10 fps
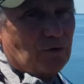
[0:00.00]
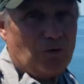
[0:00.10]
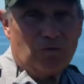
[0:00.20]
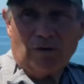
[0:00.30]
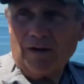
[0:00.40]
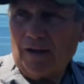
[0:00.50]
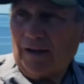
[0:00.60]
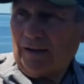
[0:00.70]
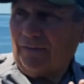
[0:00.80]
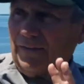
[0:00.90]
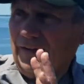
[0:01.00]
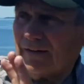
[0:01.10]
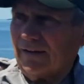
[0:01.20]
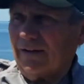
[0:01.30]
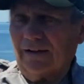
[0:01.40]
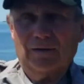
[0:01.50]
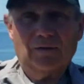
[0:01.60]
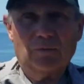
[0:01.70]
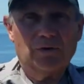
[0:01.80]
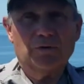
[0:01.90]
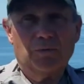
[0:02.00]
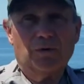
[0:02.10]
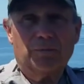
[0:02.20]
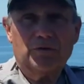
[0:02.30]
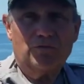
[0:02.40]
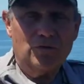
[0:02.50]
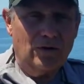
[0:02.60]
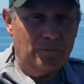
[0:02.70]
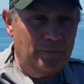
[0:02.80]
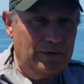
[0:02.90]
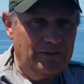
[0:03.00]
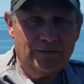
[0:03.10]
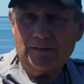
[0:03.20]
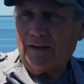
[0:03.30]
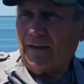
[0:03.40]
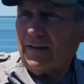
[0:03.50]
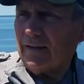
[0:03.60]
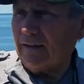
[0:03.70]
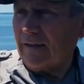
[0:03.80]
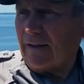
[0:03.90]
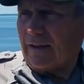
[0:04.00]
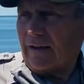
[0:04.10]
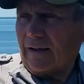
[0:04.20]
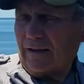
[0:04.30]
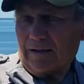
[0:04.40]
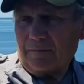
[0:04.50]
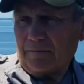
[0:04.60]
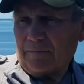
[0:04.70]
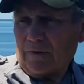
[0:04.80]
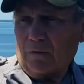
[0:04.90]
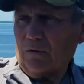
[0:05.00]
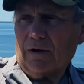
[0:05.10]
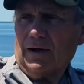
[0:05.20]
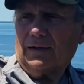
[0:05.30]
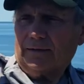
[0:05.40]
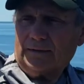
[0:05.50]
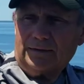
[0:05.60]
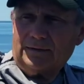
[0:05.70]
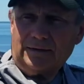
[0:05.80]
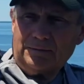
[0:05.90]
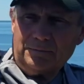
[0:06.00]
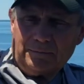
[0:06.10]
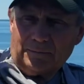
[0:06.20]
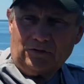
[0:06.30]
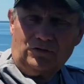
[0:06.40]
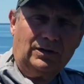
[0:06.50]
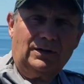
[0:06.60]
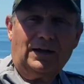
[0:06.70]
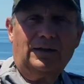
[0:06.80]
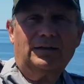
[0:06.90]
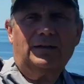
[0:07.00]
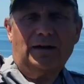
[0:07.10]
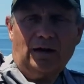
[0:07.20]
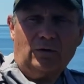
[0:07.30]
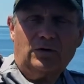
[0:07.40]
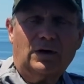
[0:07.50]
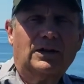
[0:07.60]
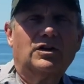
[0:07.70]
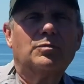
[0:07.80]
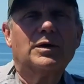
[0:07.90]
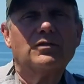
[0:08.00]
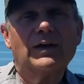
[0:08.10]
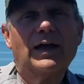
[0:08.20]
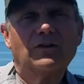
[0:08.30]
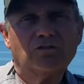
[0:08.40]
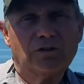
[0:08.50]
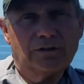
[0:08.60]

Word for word: over, and then uh, uh, where you were before, places like uh, um, Oak Island and Michigan Island and Outer Island are part of Ashland